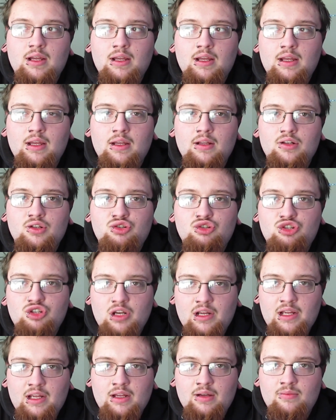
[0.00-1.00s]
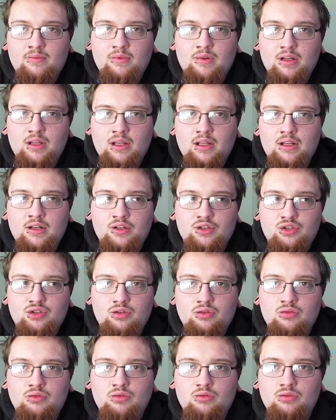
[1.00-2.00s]
it jammed
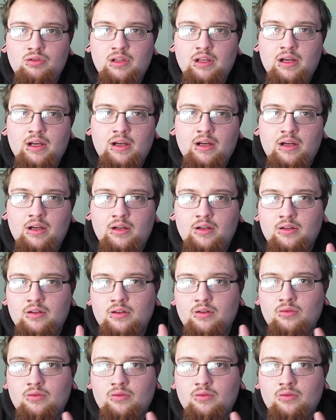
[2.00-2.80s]
into the,